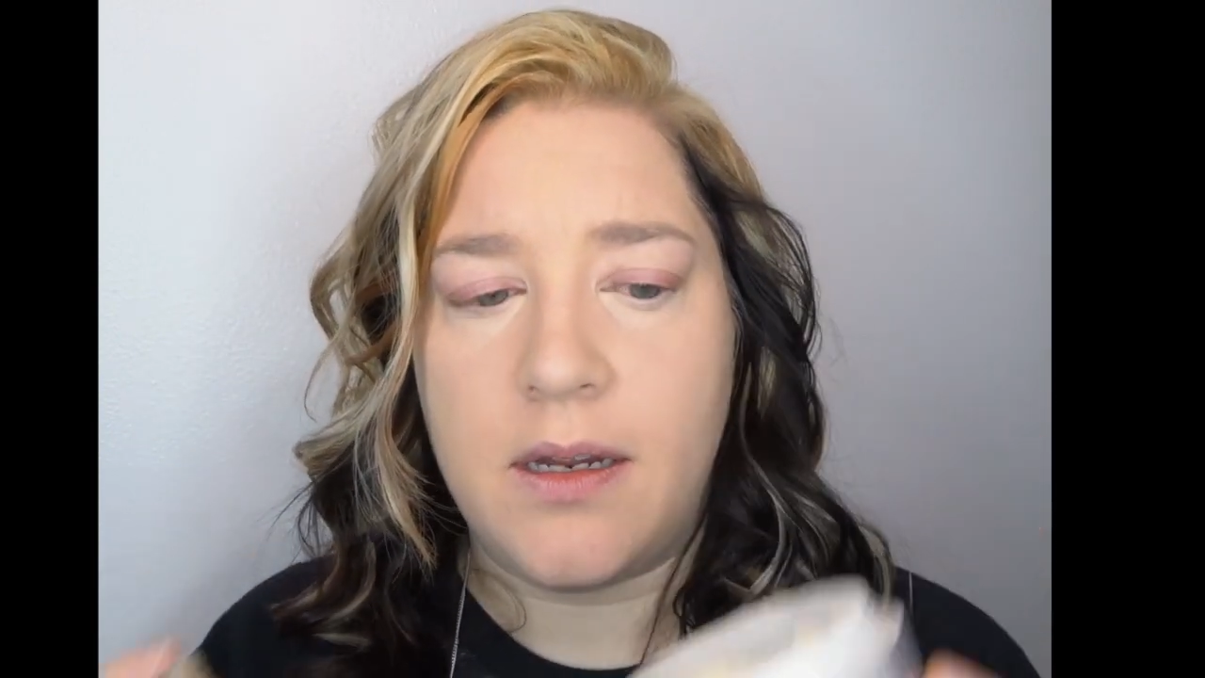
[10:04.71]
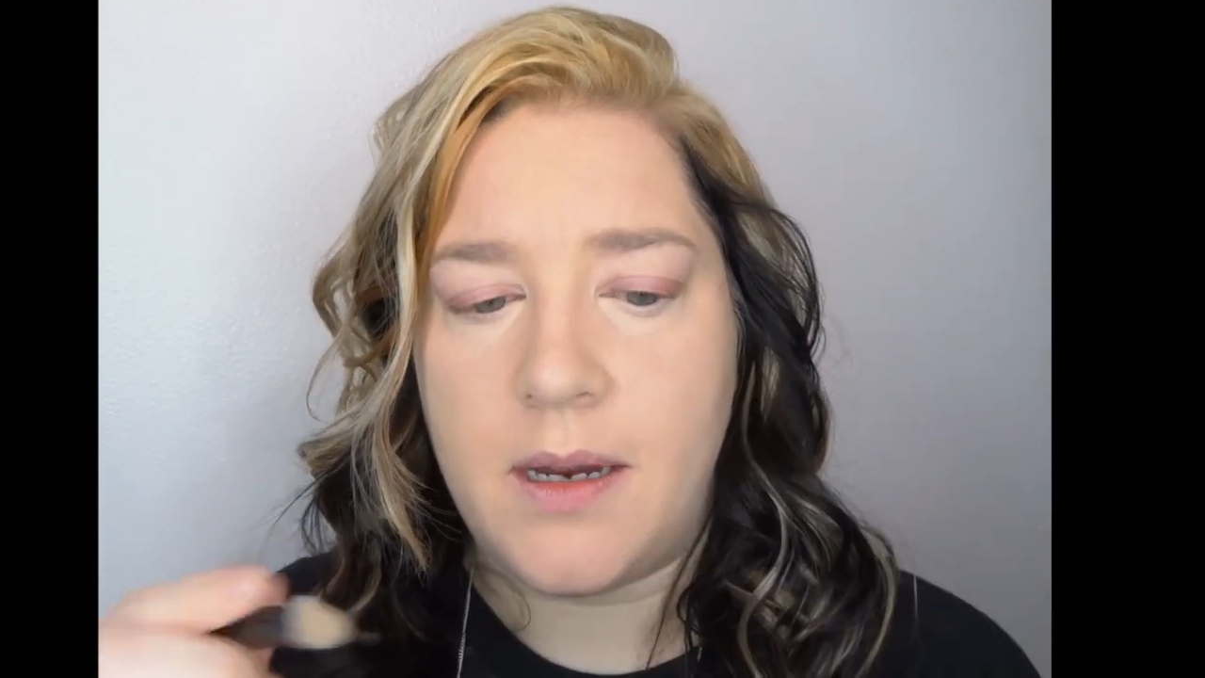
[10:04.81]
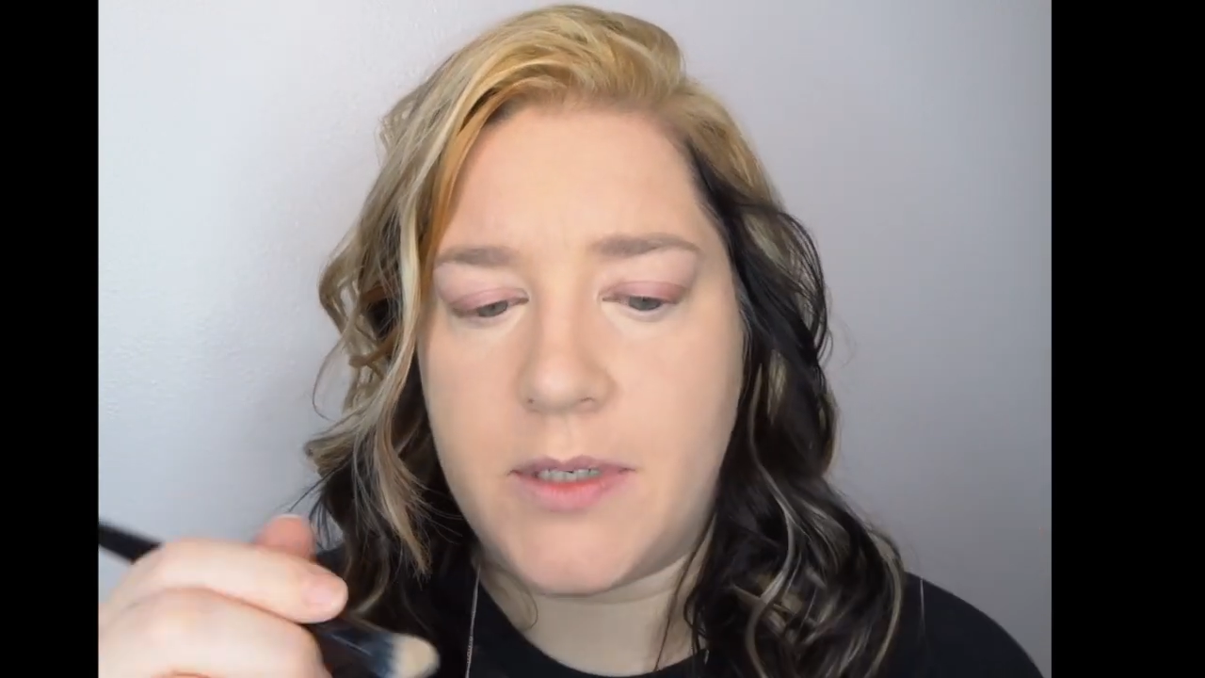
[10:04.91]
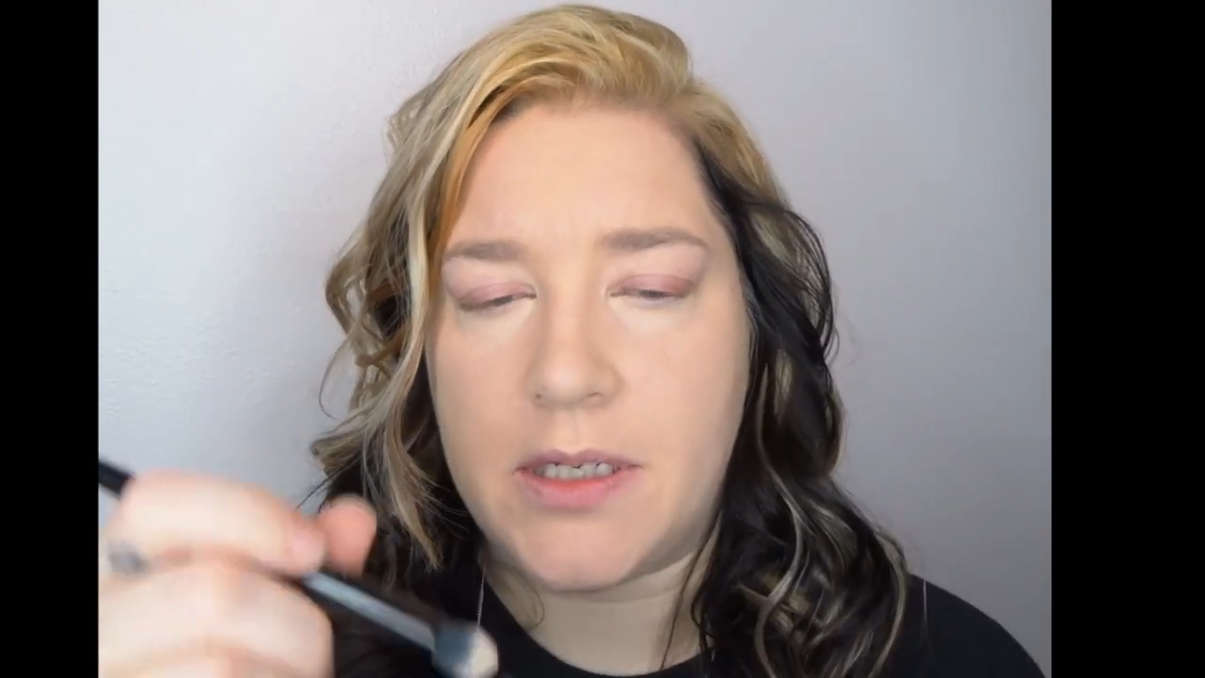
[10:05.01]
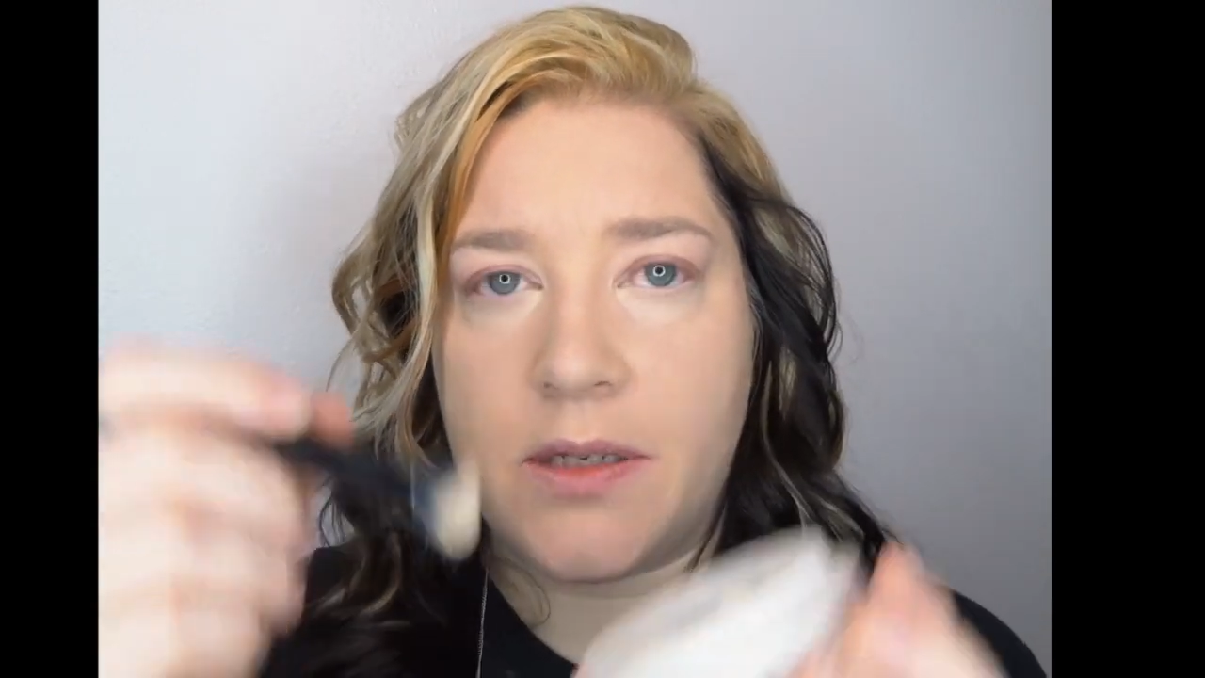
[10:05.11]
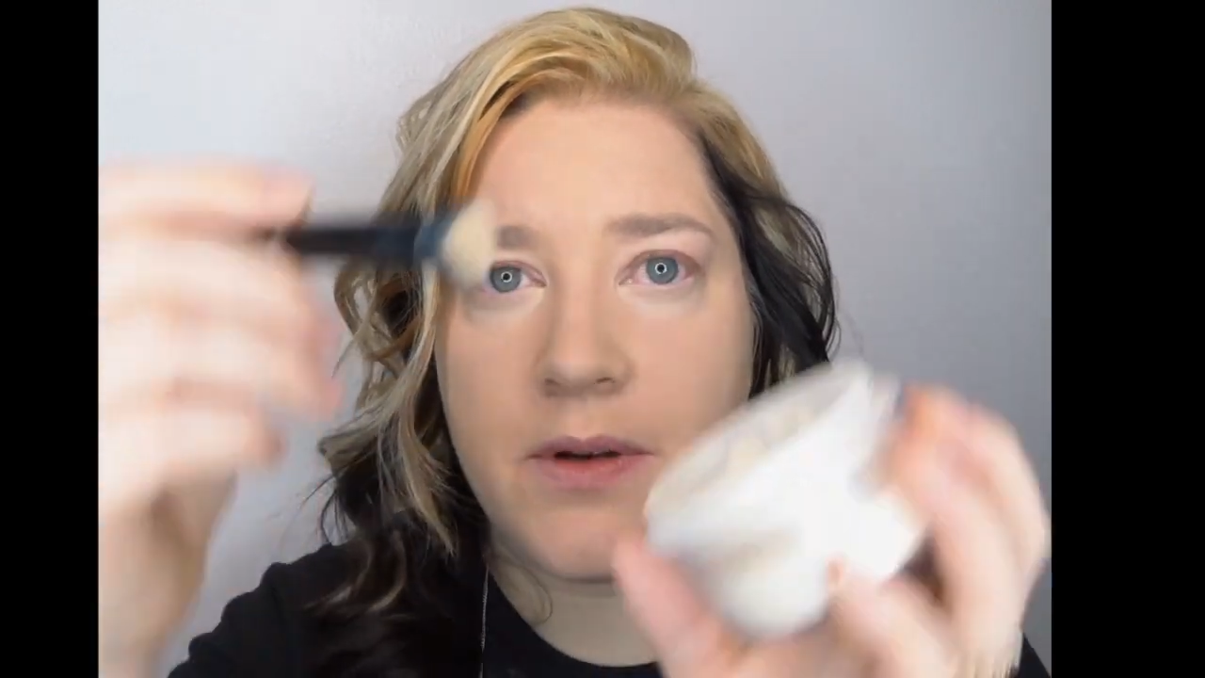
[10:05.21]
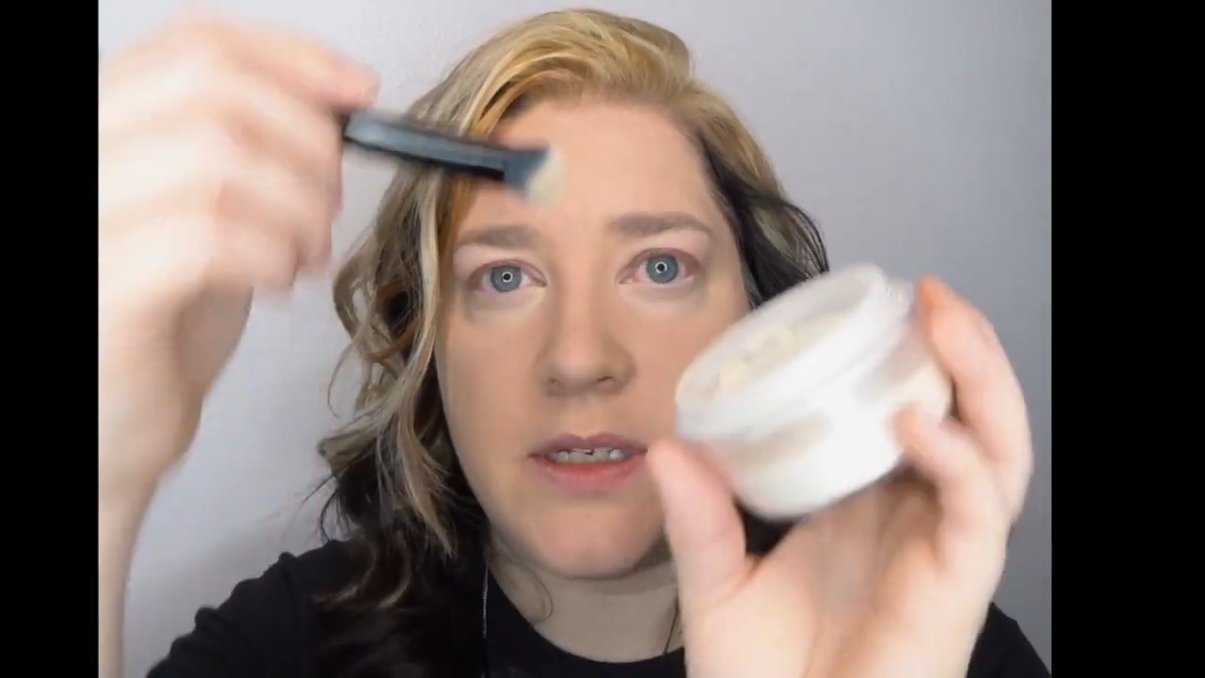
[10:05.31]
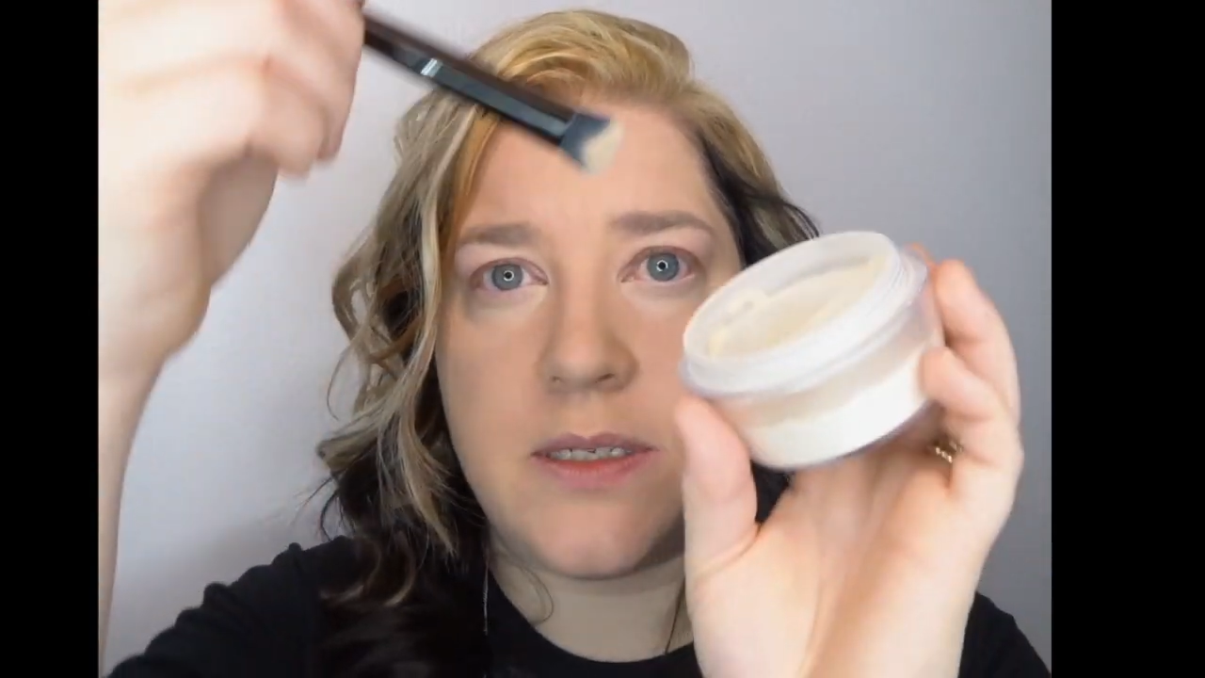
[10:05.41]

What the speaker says: I'm just going